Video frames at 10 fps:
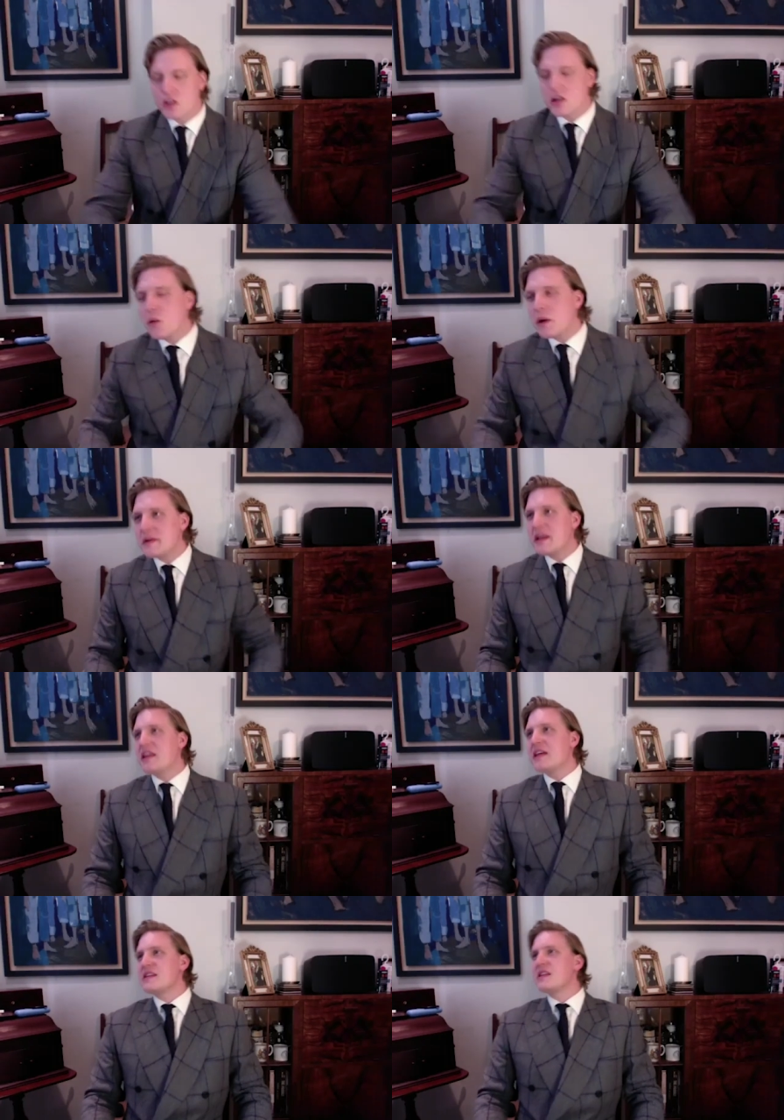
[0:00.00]

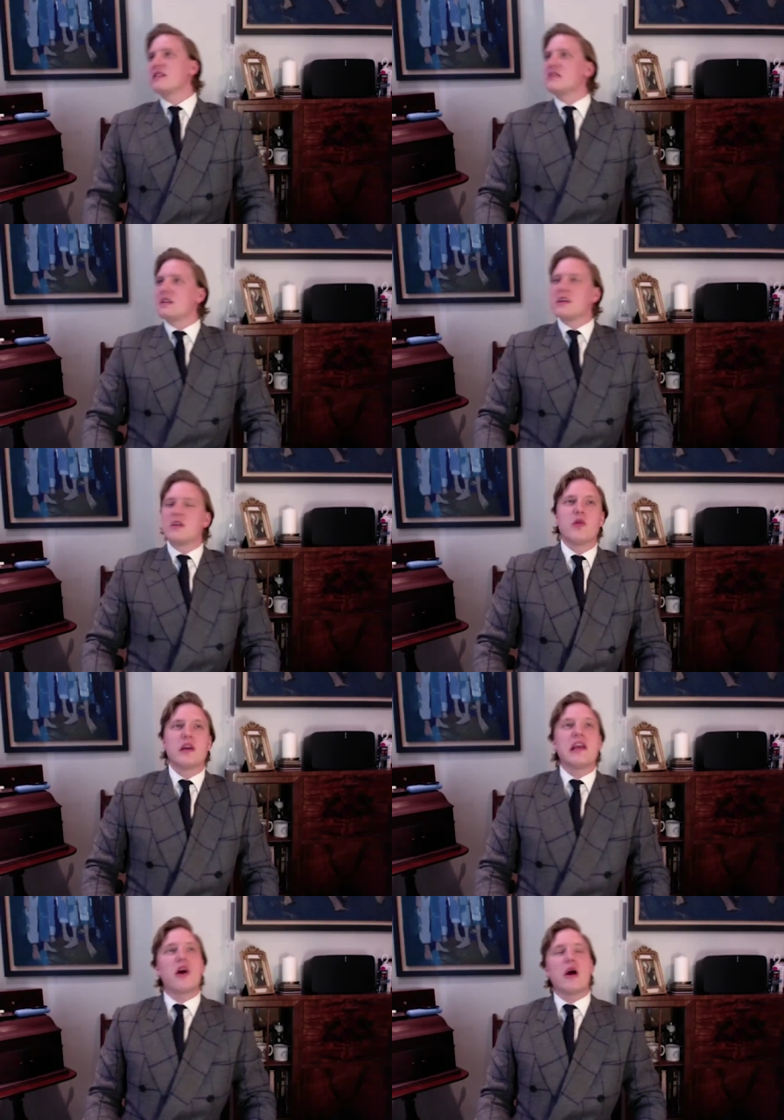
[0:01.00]
That's
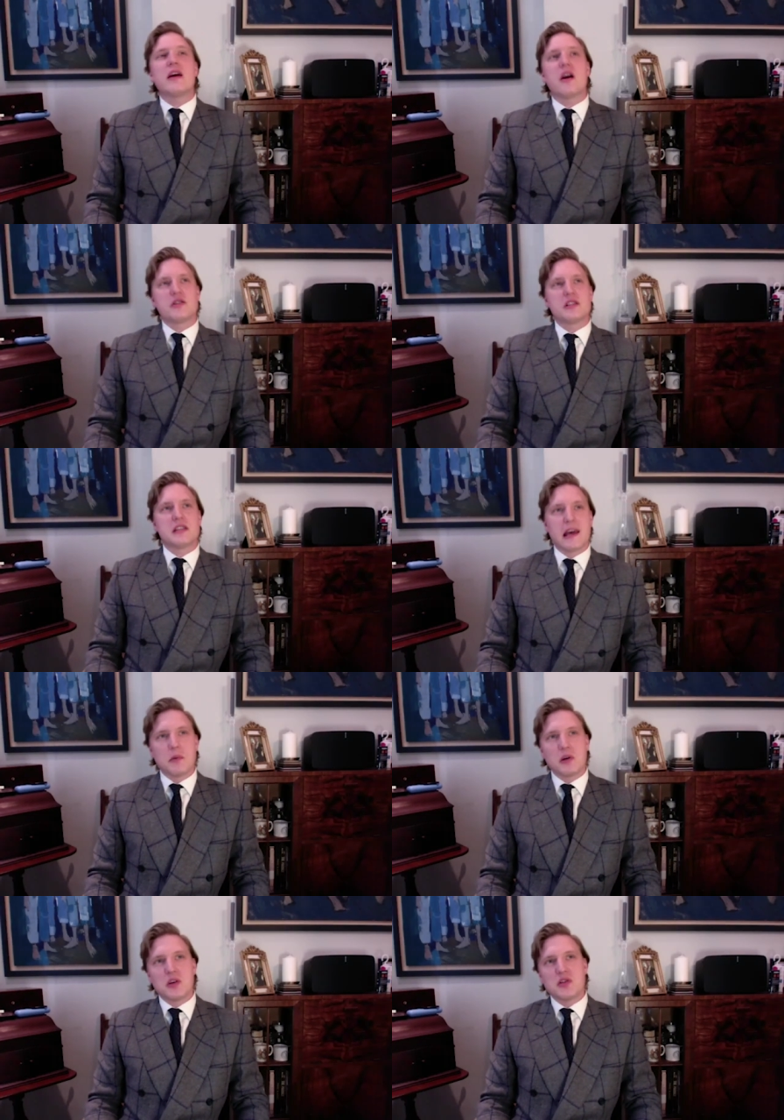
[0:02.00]
encouraging to hear,
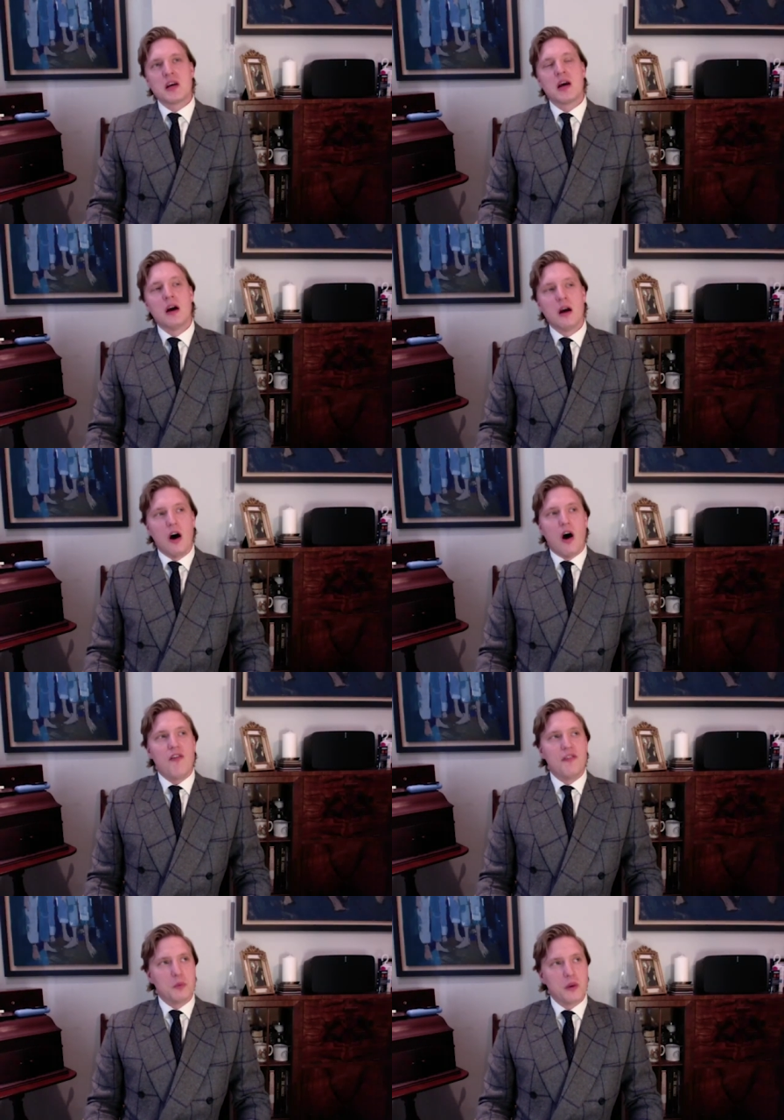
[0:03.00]
because
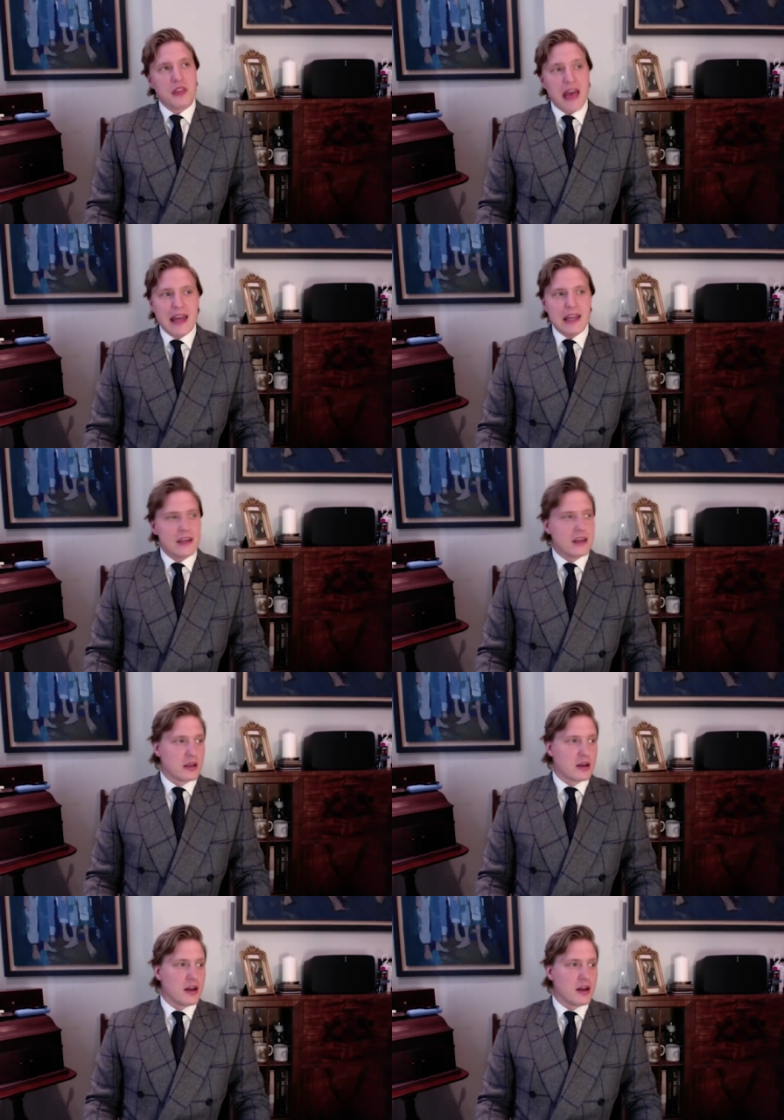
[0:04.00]
often with any kind